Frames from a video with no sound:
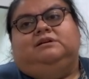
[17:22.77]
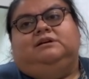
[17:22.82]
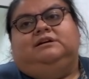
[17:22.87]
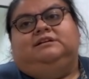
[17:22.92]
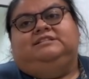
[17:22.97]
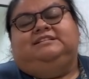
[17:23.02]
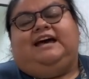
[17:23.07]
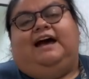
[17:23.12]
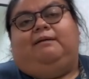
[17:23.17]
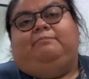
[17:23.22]

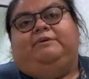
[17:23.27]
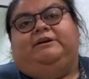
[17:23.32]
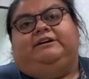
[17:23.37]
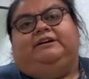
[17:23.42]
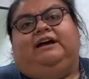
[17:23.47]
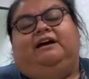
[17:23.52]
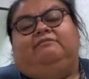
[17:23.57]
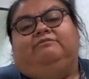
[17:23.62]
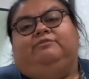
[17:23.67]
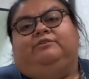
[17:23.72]
Tap it,
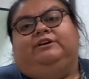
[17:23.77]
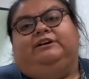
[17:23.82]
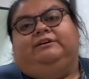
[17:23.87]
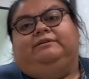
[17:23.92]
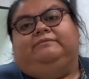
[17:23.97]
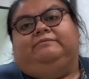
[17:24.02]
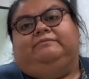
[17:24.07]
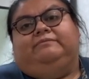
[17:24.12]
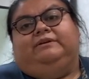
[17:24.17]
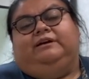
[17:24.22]
cover it,
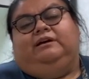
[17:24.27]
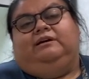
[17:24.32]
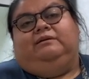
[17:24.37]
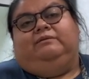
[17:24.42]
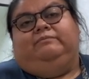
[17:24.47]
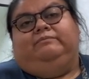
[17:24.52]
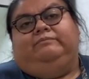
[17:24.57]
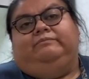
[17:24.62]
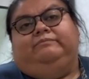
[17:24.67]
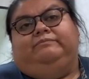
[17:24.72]

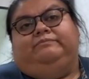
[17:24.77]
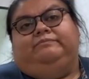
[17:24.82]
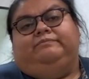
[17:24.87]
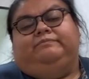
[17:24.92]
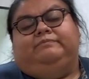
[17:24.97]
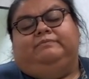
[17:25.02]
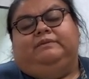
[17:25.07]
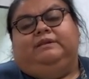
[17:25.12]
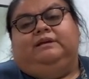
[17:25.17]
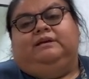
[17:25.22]

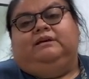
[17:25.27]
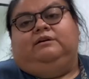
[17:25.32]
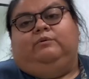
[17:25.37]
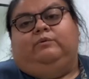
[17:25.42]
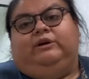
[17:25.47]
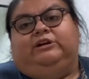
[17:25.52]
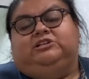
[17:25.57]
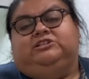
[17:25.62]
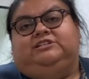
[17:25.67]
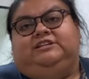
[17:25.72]

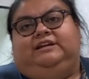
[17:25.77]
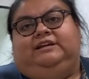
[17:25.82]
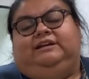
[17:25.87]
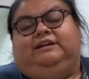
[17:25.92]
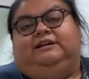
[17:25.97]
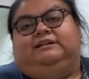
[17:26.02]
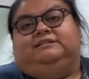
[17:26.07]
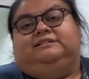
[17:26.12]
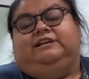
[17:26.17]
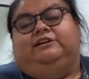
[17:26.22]

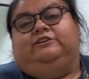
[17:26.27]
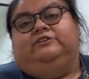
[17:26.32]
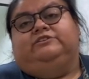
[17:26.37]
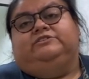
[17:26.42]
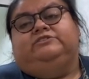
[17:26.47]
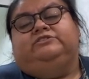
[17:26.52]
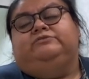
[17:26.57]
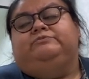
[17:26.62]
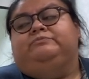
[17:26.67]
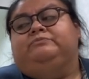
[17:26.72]
worksheet
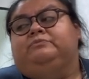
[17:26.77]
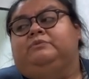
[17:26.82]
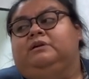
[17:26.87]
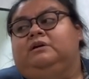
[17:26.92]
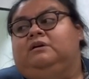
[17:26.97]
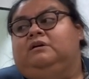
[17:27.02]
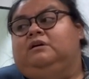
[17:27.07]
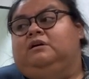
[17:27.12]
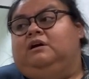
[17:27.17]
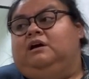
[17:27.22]
centers.
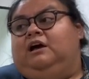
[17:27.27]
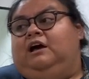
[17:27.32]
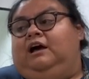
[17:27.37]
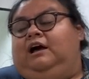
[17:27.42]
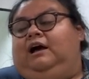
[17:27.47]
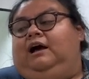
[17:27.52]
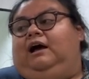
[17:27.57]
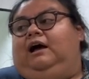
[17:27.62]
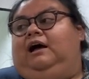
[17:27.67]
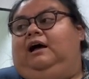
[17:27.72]

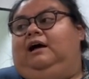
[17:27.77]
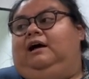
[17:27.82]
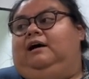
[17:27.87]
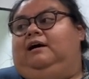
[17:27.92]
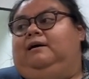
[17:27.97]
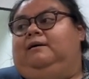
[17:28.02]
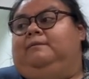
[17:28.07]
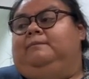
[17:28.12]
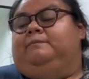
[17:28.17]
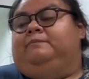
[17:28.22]
I